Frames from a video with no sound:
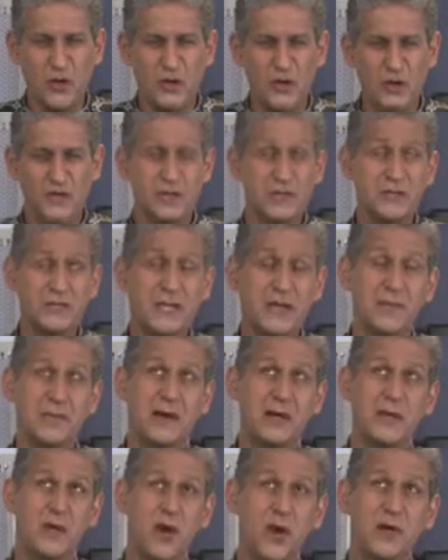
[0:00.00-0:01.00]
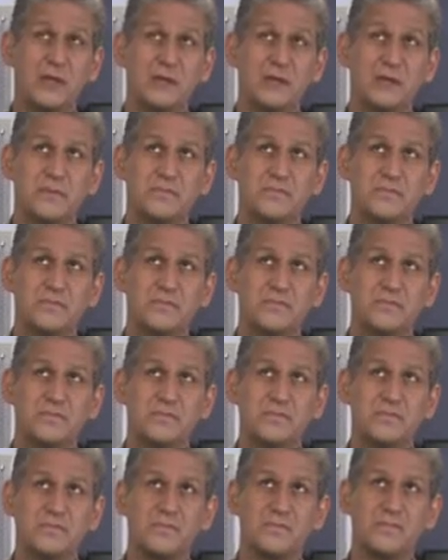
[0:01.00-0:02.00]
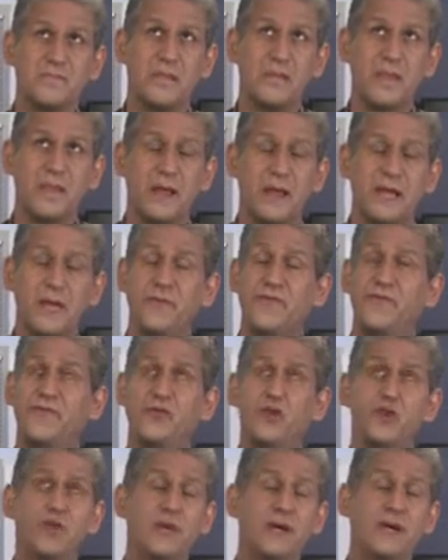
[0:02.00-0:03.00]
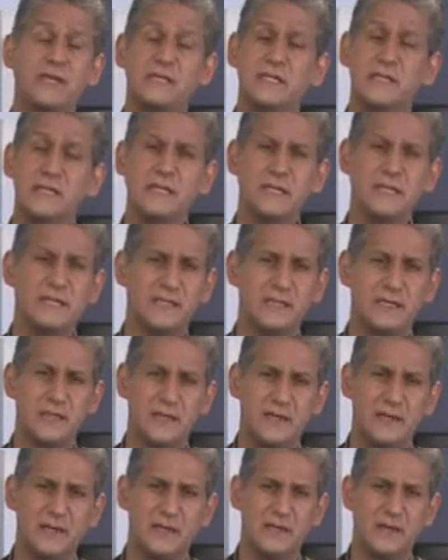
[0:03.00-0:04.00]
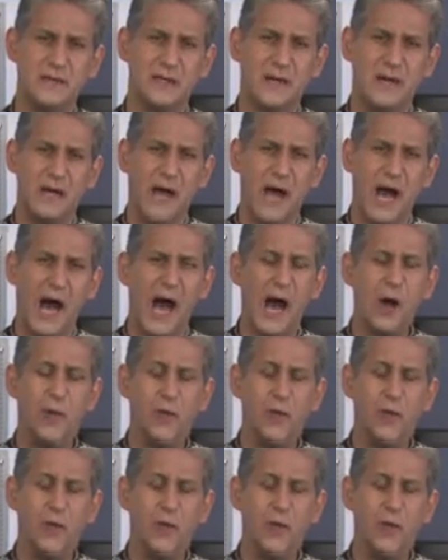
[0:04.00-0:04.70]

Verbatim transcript: are going to say, My God, if you exist, I